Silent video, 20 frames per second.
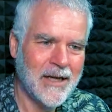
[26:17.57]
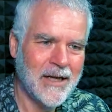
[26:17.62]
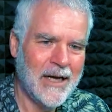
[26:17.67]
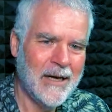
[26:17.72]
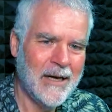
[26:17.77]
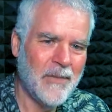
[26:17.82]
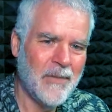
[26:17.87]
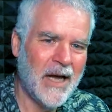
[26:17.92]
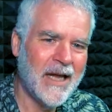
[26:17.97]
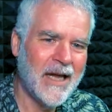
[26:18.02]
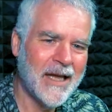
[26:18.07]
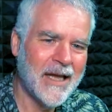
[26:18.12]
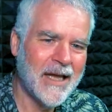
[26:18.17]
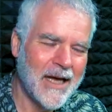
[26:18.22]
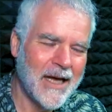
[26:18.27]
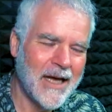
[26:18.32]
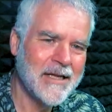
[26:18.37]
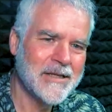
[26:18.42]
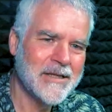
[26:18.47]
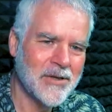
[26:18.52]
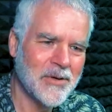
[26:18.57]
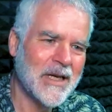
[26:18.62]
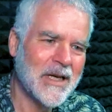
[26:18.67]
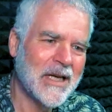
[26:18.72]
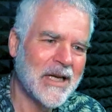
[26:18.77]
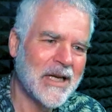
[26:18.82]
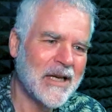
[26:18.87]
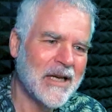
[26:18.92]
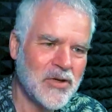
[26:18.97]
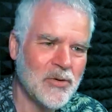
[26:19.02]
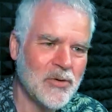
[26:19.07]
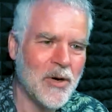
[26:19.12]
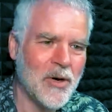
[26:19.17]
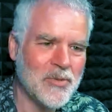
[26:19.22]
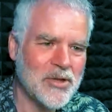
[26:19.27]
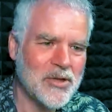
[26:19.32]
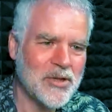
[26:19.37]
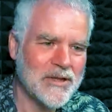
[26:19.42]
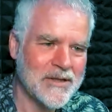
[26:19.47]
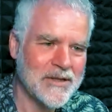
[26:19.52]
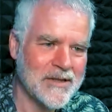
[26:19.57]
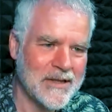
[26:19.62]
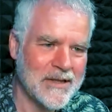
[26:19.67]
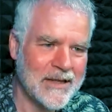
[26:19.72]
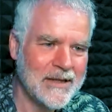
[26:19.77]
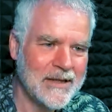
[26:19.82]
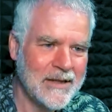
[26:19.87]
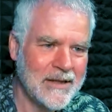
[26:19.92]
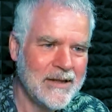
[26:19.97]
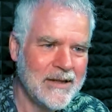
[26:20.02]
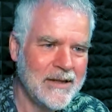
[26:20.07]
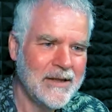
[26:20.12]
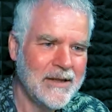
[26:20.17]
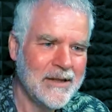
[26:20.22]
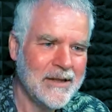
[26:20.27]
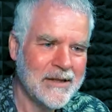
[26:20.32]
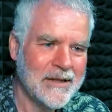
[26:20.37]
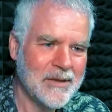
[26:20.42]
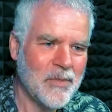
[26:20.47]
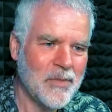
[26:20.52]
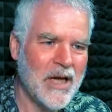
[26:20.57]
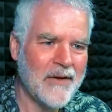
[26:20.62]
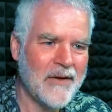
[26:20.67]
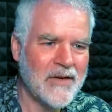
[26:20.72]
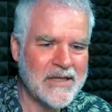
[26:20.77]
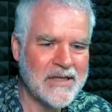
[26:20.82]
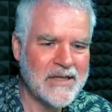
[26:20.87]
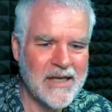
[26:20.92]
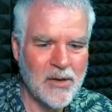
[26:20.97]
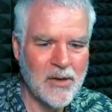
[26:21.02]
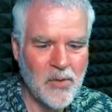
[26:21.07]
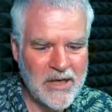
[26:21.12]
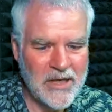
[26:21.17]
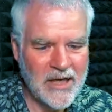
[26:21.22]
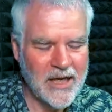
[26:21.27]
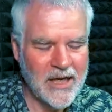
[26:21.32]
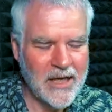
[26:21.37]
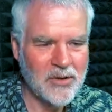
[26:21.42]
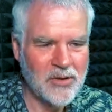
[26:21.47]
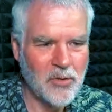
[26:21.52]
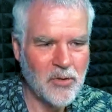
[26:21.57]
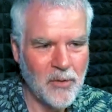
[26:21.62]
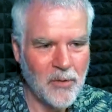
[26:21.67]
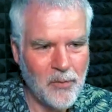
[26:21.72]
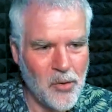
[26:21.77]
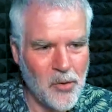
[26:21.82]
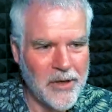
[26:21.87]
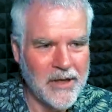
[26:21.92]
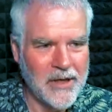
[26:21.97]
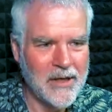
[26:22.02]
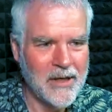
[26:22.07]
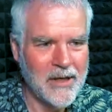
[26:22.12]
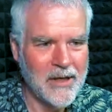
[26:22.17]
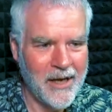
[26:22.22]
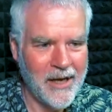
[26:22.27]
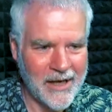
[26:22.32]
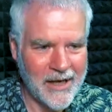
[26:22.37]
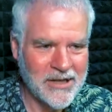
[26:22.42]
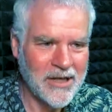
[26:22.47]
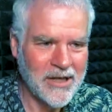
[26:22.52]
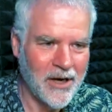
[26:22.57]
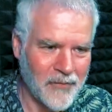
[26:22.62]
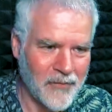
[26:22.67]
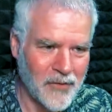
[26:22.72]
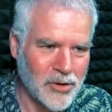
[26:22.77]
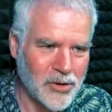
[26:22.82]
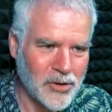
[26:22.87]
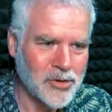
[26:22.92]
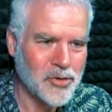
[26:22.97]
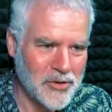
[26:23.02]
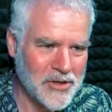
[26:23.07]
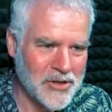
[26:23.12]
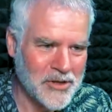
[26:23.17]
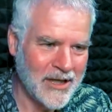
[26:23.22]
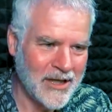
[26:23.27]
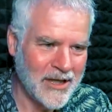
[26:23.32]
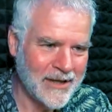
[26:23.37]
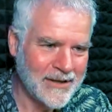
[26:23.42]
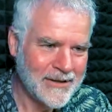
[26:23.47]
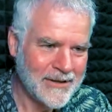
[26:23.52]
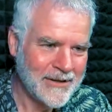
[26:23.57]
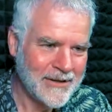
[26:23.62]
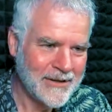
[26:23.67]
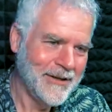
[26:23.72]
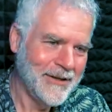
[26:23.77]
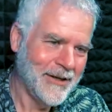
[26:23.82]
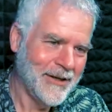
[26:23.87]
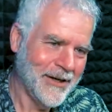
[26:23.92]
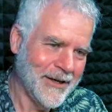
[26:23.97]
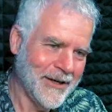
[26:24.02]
um, again, so it gives you options yeah. to to be able to say when you get to a point, actually, I've got choice here. Mm-hmm.